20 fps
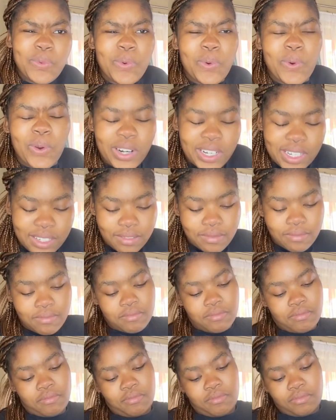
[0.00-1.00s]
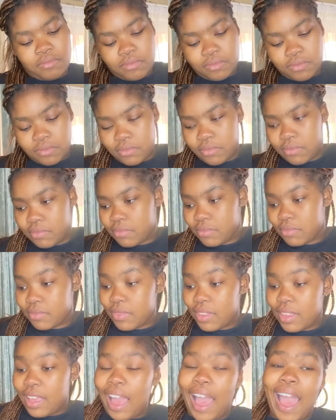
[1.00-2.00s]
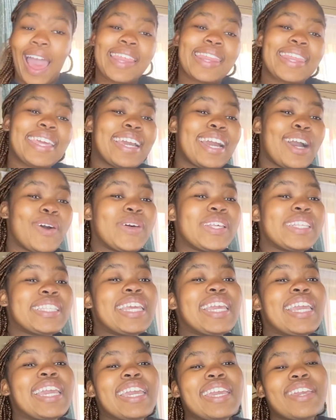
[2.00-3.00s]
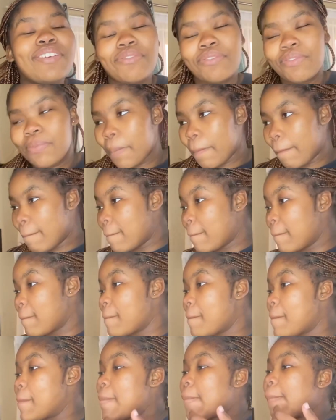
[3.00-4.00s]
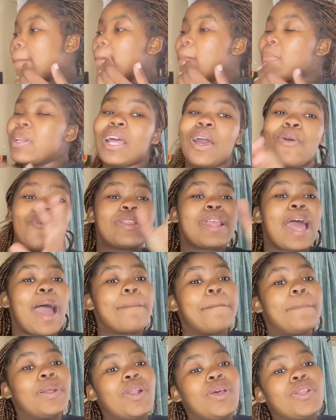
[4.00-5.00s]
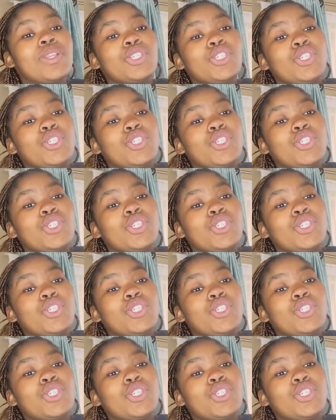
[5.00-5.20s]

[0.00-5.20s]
I mean, he was Adam, I think I was Eve, but my vision ends with the apple on the